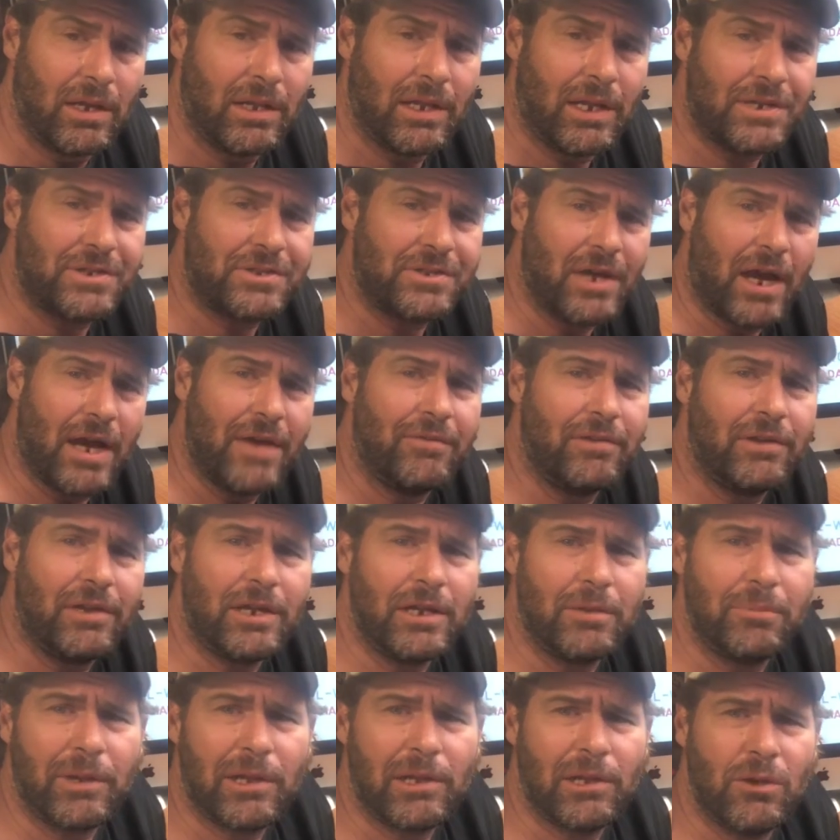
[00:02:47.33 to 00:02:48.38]
let's dive in a
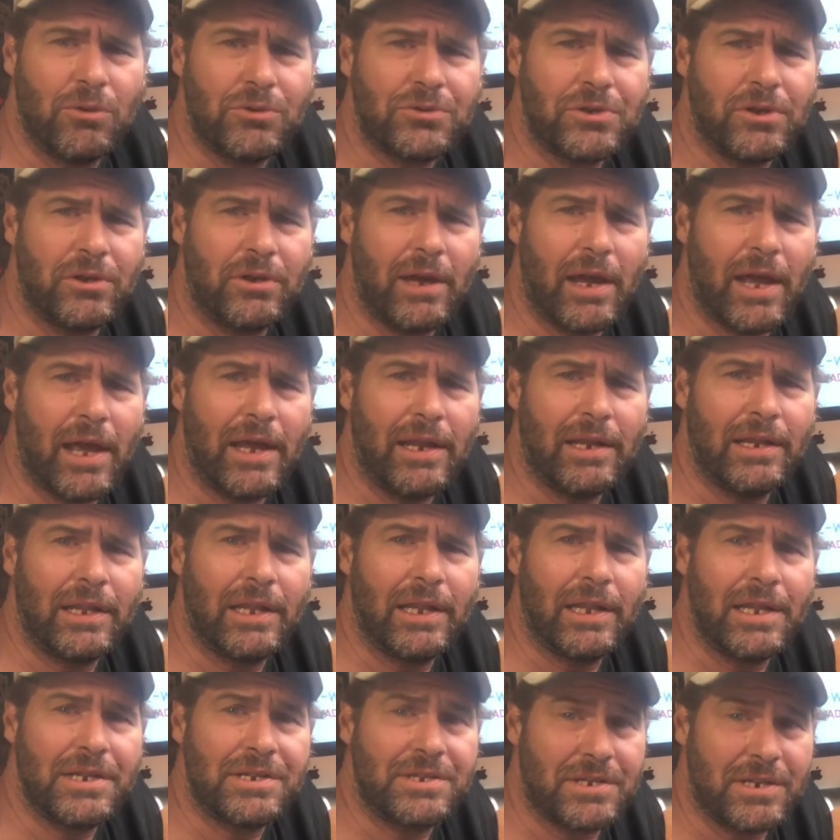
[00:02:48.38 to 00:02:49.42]
little bit closer and
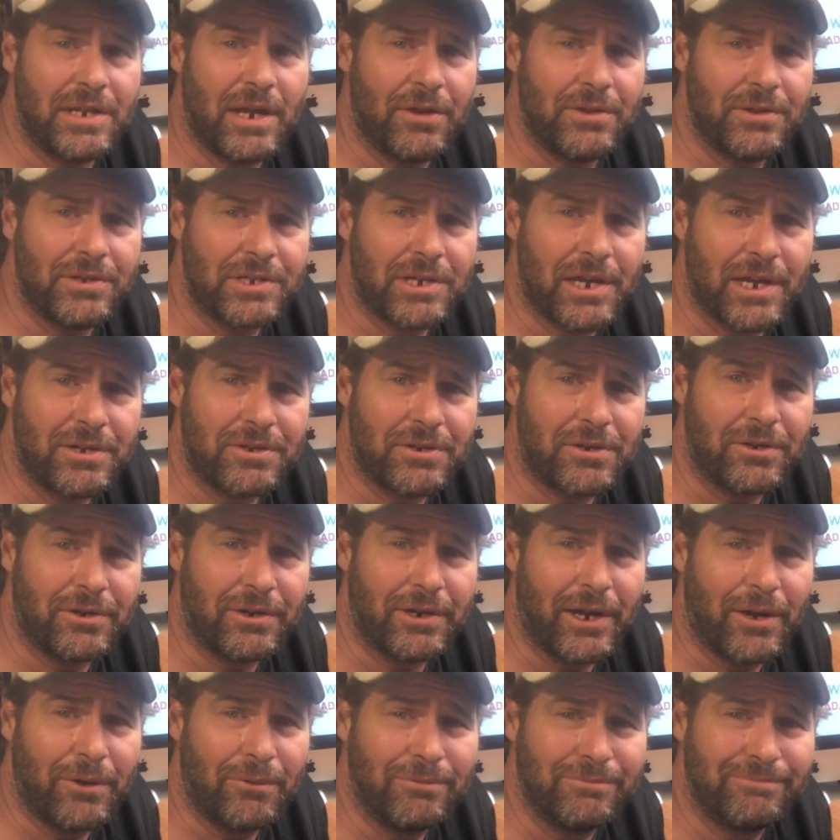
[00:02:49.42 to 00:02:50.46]
let's see how this kit
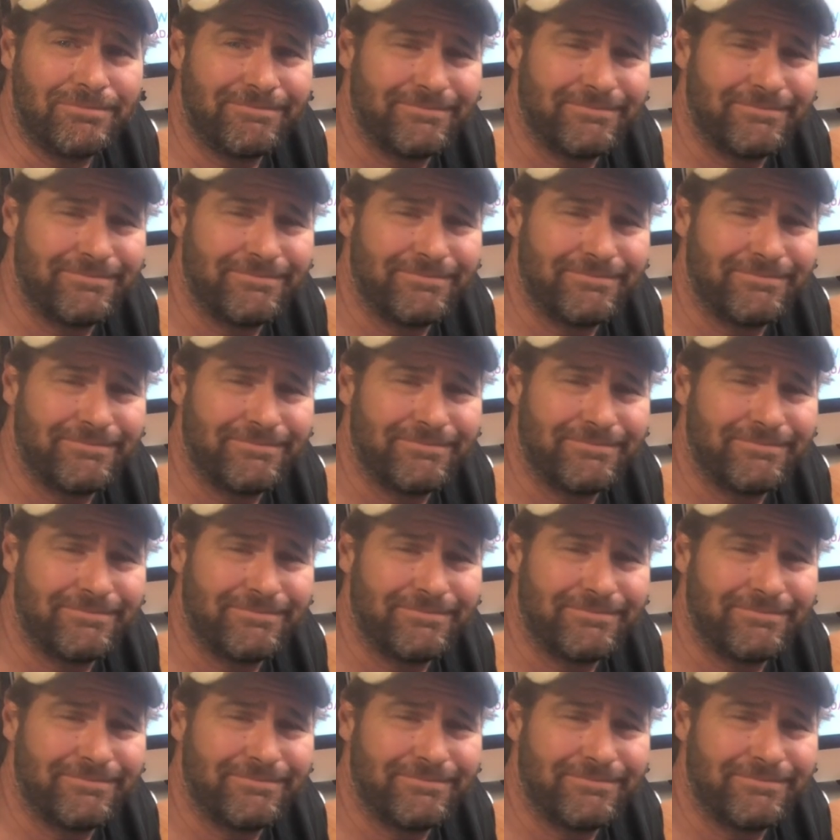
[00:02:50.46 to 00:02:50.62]
turned out.